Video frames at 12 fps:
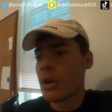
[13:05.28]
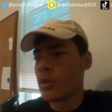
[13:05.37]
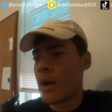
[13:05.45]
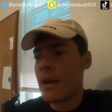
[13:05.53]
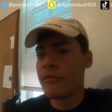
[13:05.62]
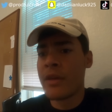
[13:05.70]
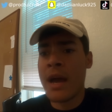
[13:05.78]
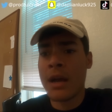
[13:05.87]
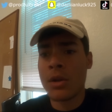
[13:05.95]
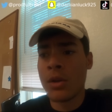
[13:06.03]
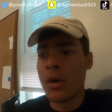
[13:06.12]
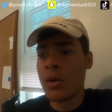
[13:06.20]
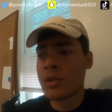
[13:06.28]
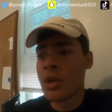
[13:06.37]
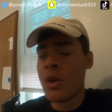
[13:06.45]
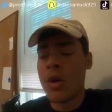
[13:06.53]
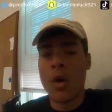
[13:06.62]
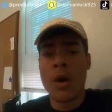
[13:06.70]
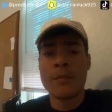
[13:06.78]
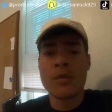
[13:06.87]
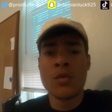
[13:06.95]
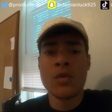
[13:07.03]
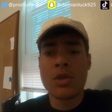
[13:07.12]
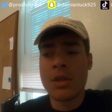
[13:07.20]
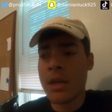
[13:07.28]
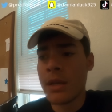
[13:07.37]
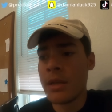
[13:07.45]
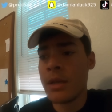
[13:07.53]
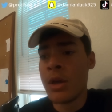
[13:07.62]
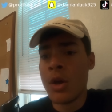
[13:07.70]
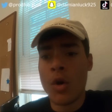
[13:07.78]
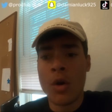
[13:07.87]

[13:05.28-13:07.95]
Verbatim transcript: I don't have that clothes. Oh, I'm too skinny.